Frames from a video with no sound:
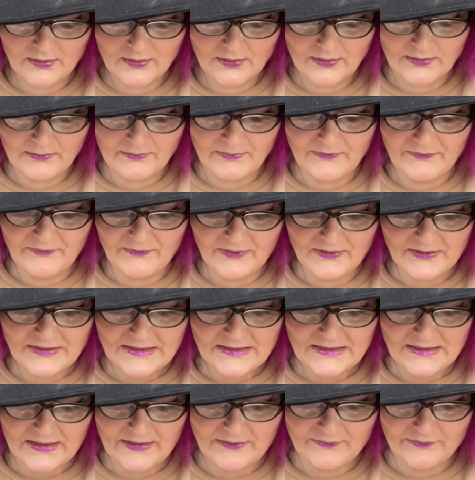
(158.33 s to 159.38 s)
let me find
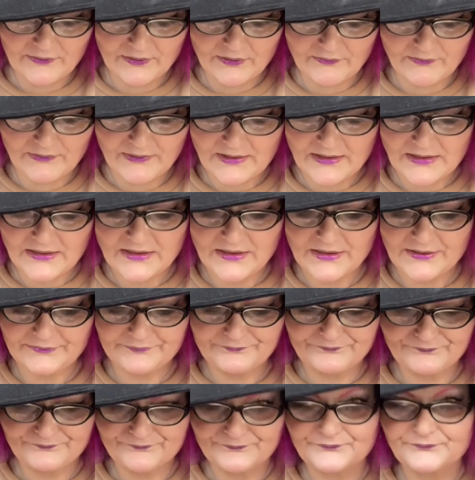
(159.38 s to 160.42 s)
this letter and I'll read it to you.
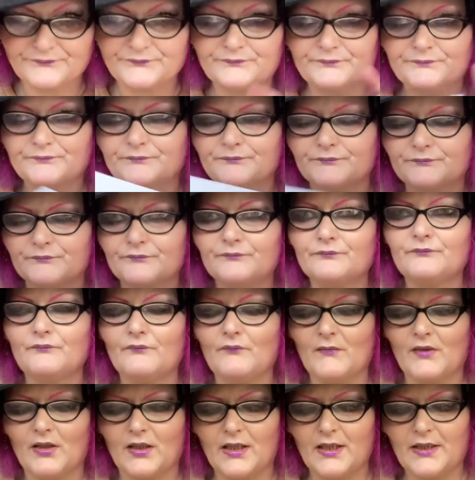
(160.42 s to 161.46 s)

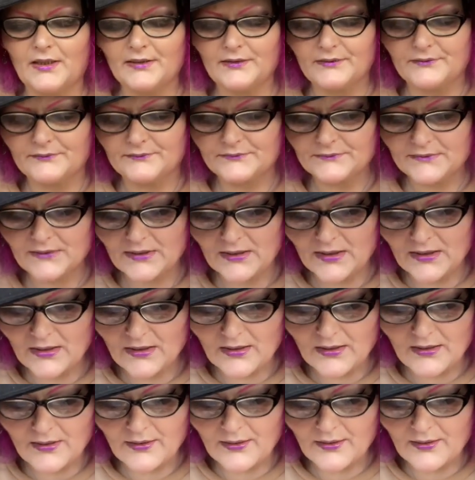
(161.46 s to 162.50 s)
Okay.
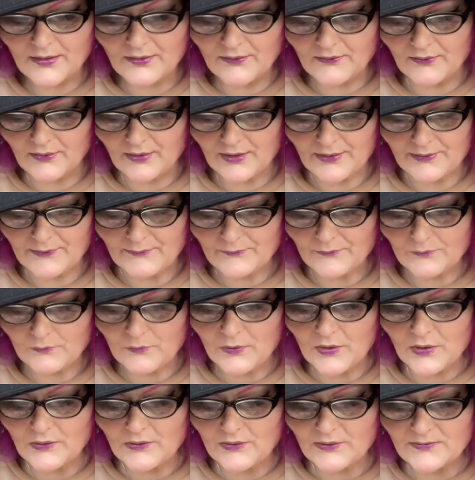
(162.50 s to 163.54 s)
Right.
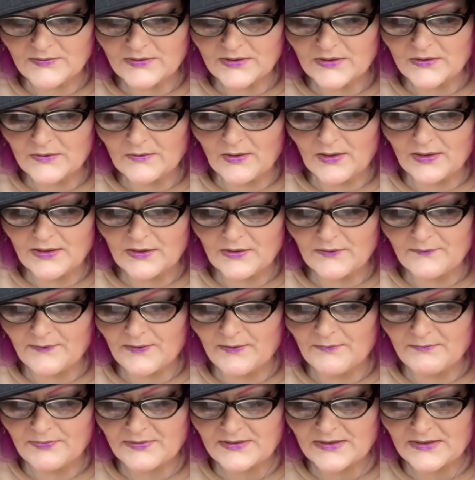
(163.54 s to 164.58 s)
Welcome to our
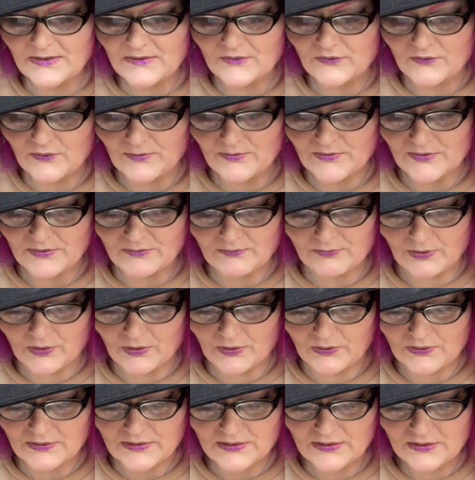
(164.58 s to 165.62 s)
November subscription
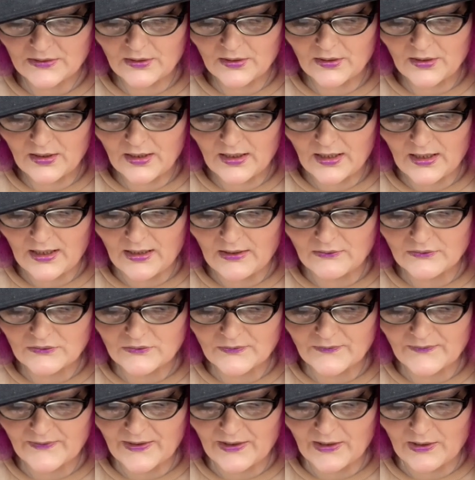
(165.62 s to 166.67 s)
box. Out
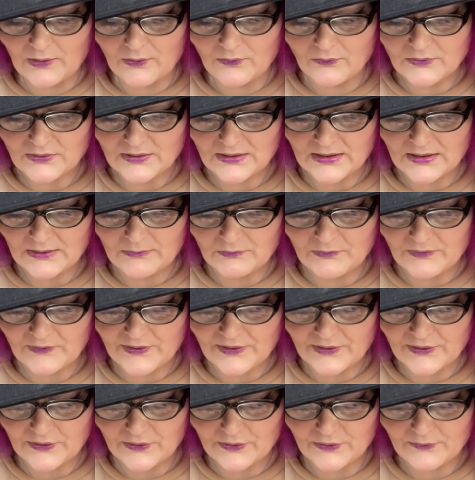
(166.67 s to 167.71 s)
with the old and in with
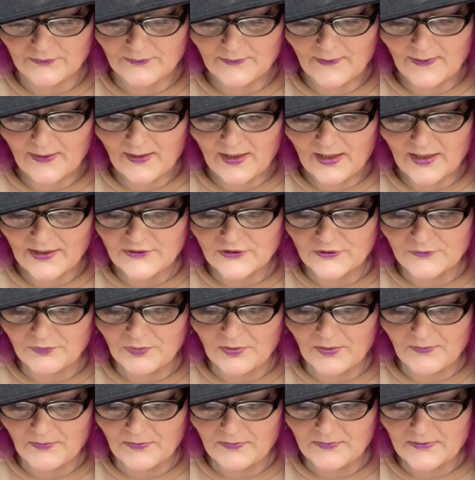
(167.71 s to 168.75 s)
the new. As you
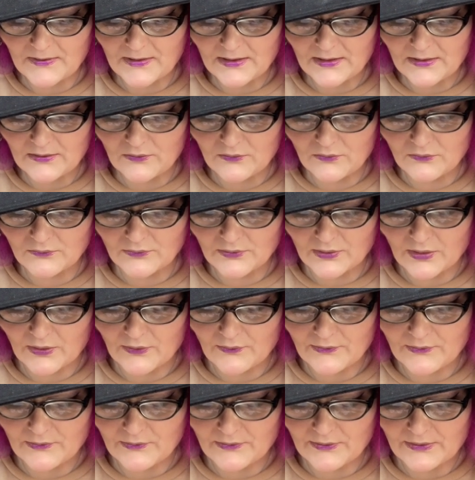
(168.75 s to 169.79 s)
probably all know,
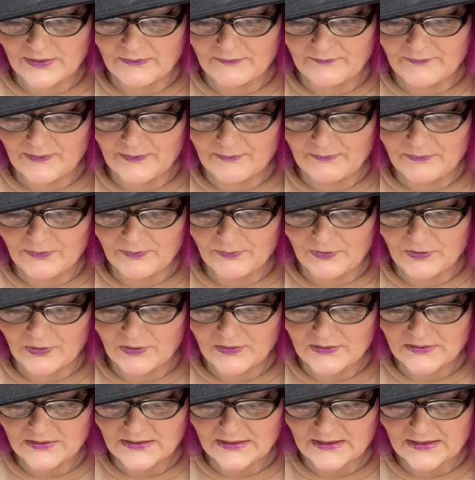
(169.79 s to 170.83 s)
the November
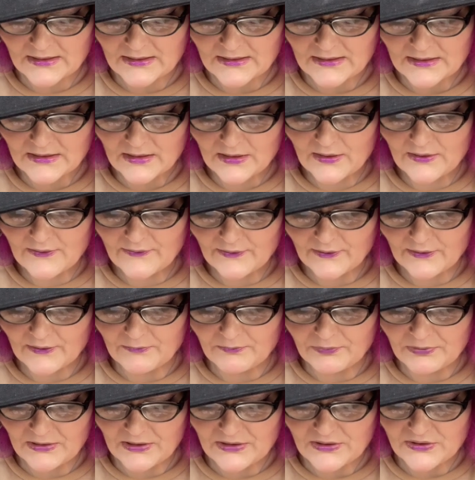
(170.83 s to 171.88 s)
box sees the
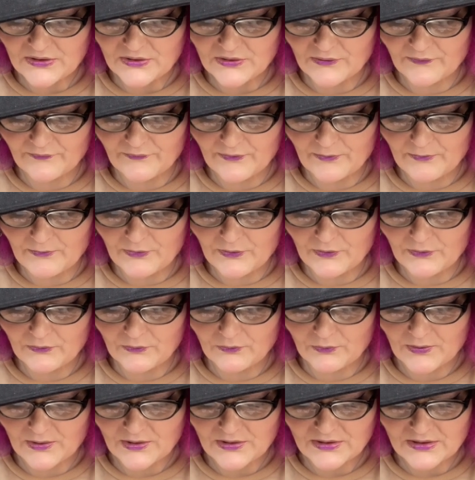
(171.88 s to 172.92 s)
completion of the Moon
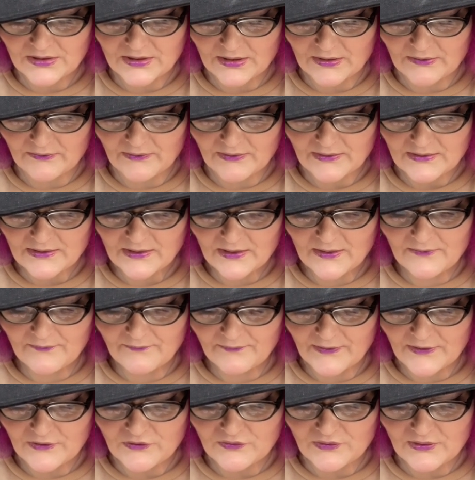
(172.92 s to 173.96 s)
Witch series
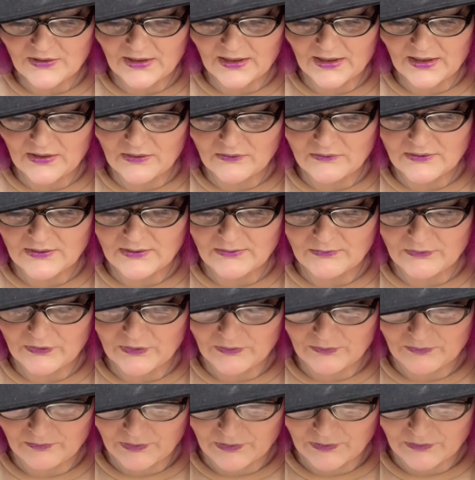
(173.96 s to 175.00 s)
featuring the Celtic
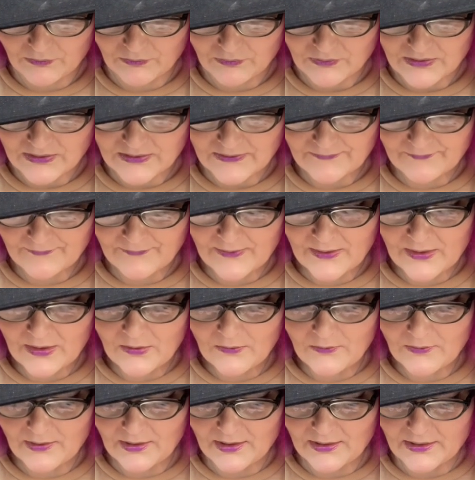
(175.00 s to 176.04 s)
moon boards.
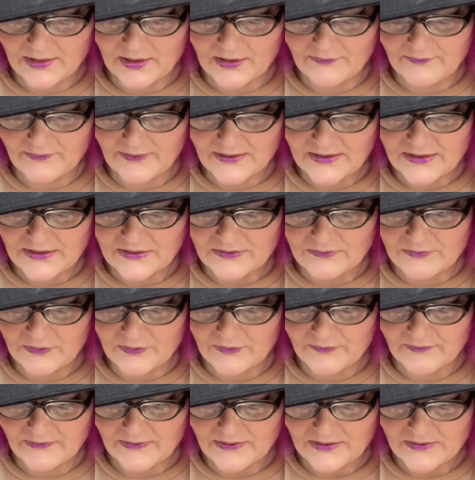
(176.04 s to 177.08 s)
We are now ready to
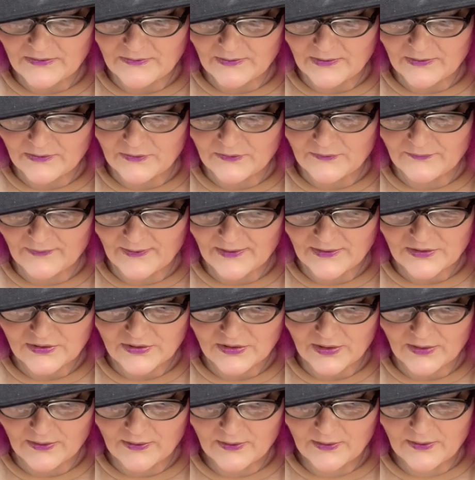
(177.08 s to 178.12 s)
move into a new
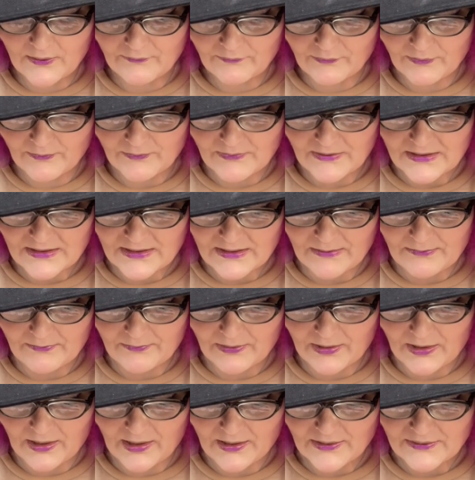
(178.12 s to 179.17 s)
venture from
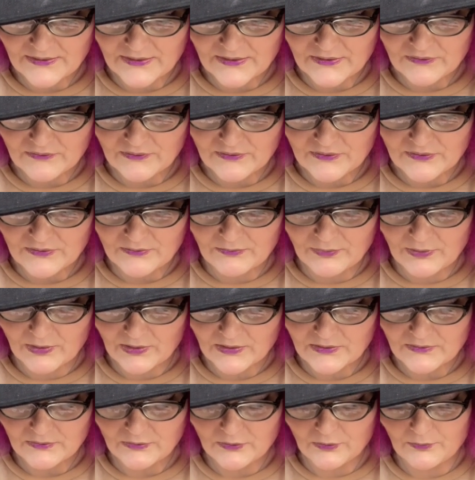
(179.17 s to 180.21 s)
December. Our subscription
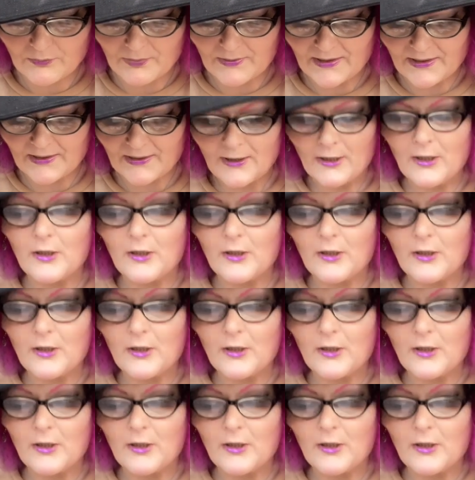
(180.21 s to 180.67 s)
box will be